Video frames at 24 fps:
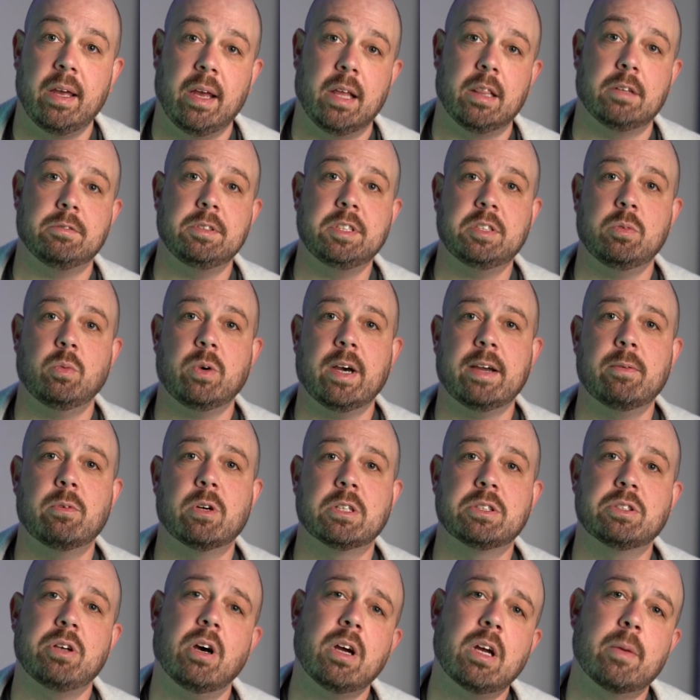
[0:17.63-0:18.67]
And the reason why I
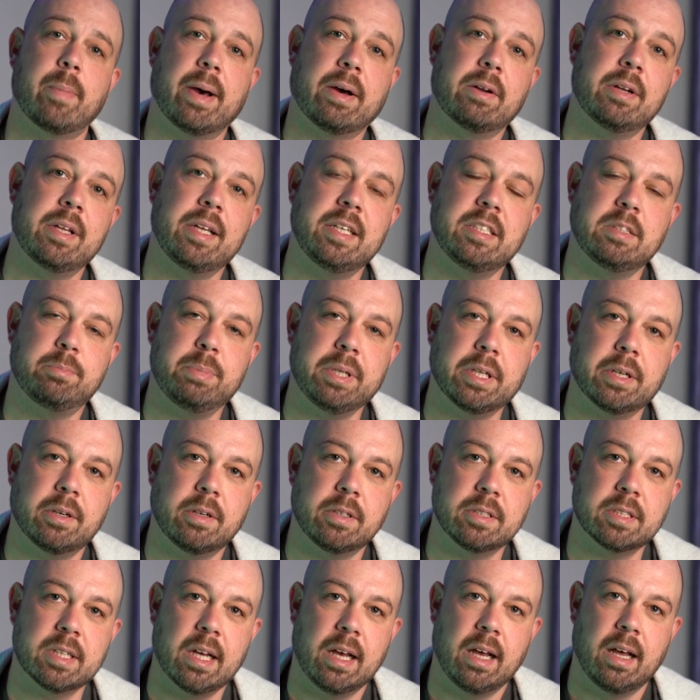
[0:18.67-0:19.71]
want to talk about it is
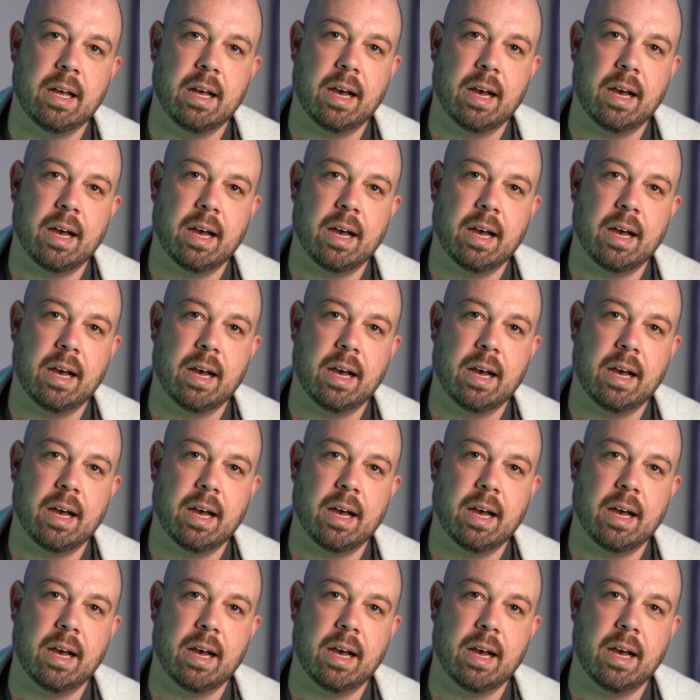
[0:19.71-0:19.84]
because